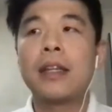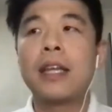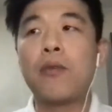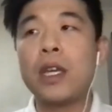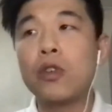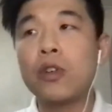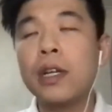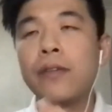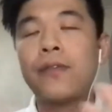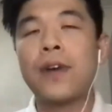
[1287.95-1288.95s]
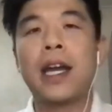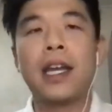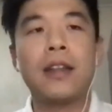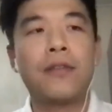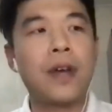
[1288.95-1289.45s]
that we couldn't
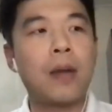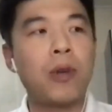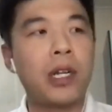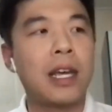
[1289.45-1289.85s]
find fabric